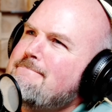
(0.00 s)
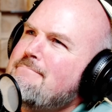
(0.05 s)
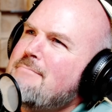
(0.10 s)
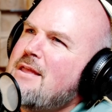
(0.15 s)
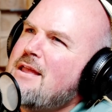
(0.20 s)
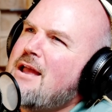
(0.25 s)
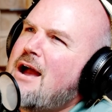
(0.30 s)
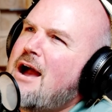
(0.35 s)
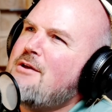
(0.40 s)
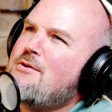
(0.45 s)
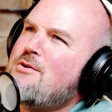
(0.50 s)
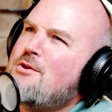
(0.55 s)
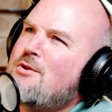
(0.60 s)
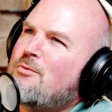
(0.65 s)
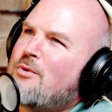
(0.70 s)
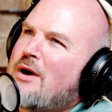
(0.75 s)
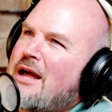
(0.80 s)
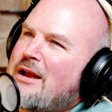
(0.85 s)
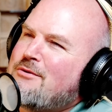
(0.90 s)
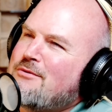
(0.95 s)
Yeah,
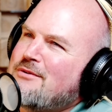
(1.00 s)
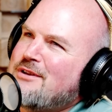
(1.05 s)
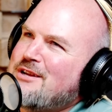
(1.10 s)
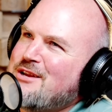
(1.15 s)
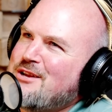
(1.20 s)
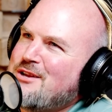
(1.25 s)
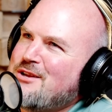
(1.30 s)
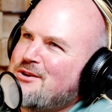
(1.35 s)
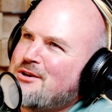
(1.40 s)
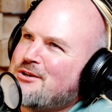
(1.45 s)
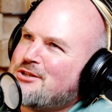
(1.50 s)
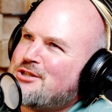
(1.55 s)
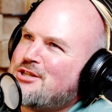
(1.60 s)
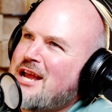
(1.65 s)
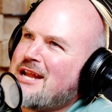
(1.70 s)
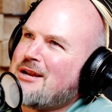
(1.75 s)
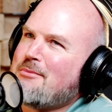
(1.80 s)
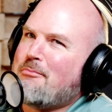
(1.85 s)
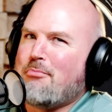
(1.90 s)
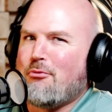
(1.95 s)
like, you know, she
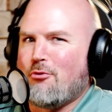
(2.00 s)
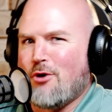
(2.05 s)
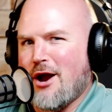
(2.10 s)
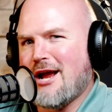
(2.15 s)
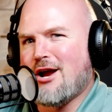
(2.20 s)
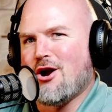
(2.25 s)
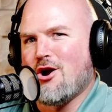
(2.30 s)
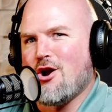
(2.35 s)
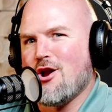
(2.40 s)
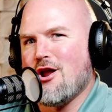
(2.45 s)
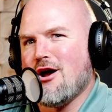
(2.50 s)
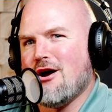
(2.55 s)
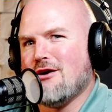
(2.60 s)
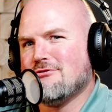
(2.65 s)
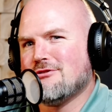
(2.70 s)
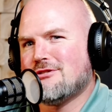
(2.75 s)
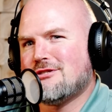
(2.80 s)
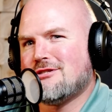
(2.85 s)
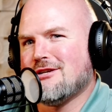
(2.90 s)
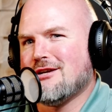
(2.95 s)
had to break her
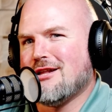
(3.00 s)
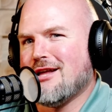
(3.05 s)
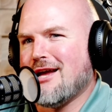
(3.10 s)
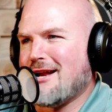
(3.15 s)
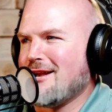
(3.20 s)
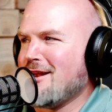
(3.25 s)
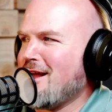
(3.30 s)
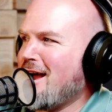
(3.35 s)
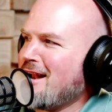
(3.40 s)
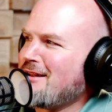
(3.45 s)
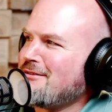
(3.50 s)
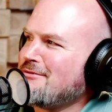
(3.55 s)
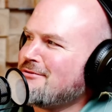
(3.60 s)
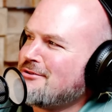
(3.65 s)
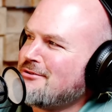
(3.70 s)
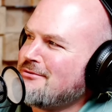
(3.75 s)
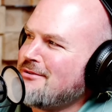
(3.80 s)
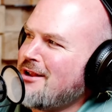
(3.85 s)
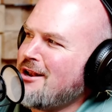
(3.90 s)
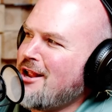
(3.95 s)
nose to like not
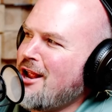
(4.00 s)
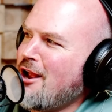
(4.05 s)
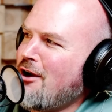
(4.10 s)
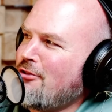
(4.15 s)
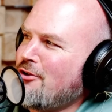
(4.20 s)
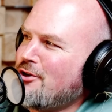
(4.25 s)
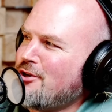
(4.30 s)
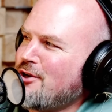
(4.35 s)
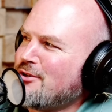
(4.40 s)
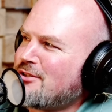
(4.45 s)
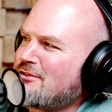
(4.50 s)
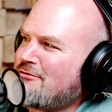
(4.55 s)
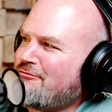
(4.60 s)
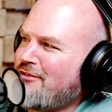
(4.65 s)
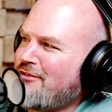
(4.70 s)
inhale the dude's